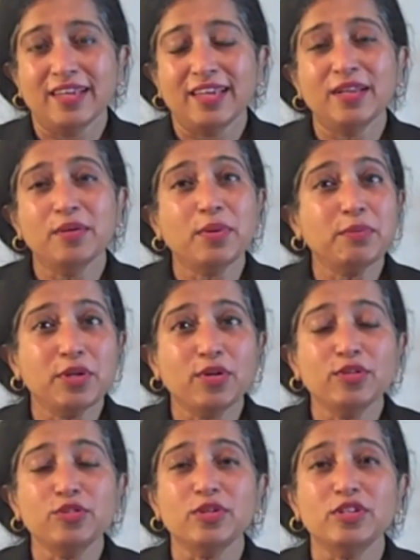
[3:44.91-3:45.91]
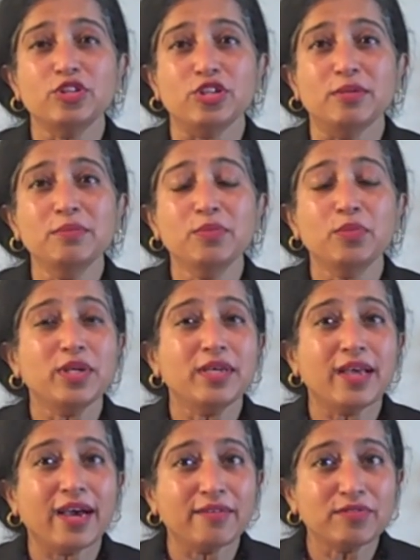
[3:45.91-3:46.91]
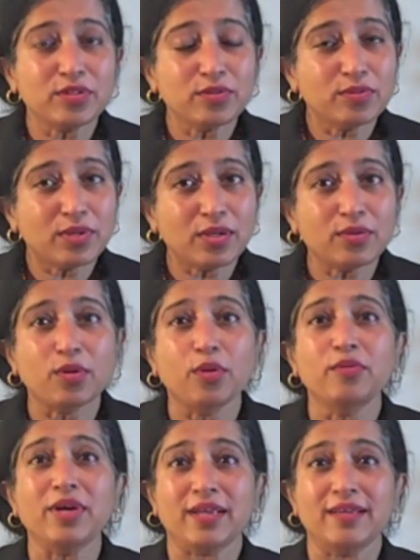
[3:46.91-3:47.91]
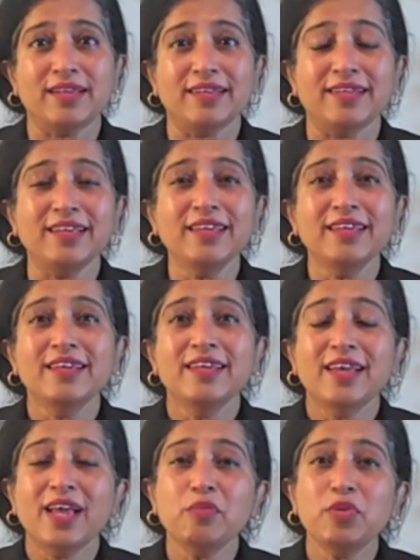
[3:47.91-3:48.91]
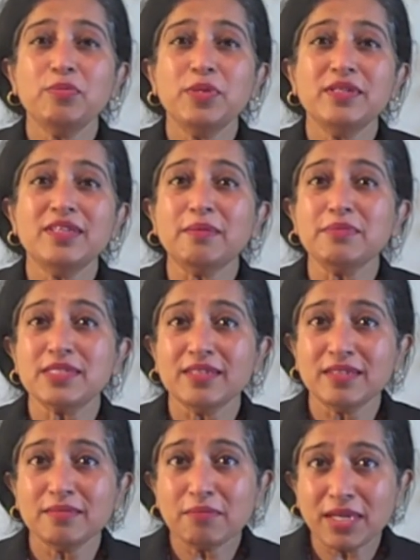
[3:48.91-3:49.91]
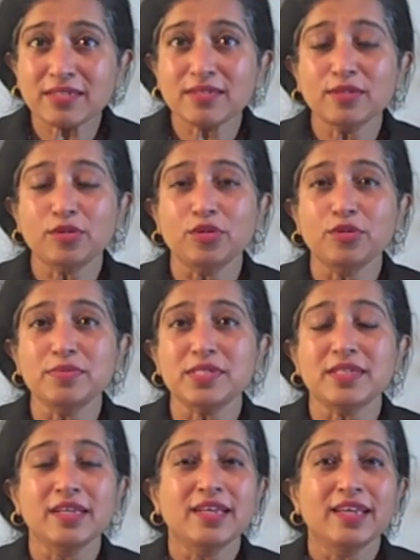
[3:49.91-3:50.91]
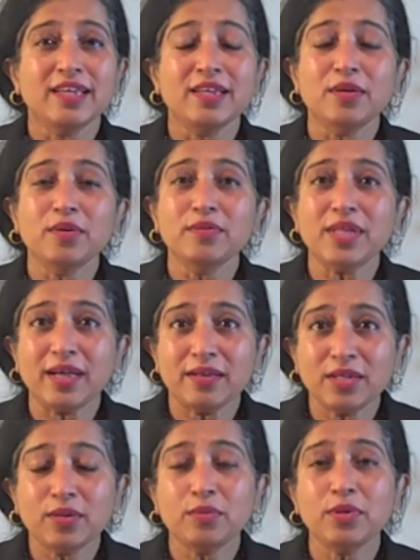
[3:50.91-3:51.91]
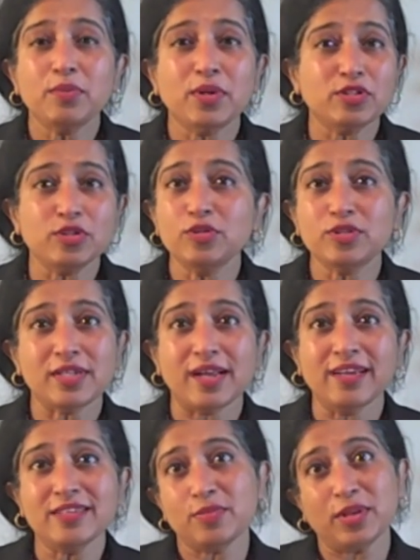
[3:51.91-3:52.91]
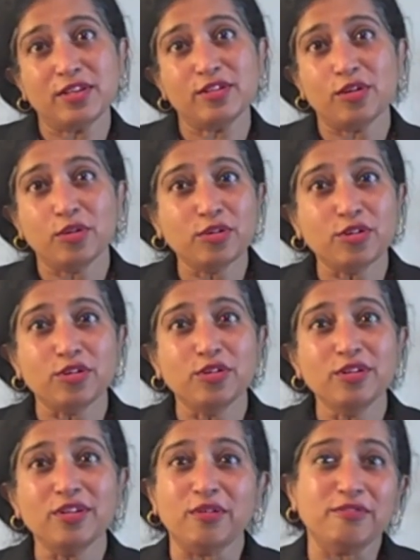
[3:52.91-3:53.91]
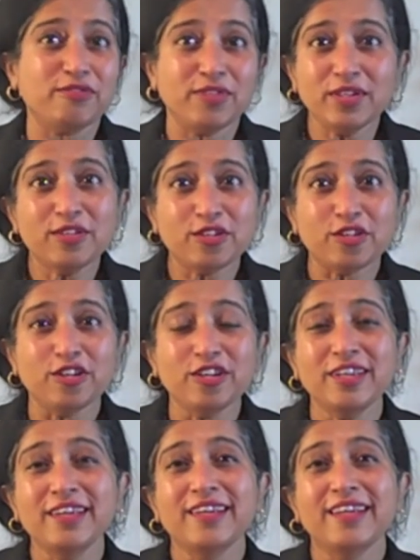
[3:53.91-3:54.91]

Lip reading: When we go to a gym, we have to go regularly, and we build up certain muscle groups that we want to utilize, whether to look good or feel good.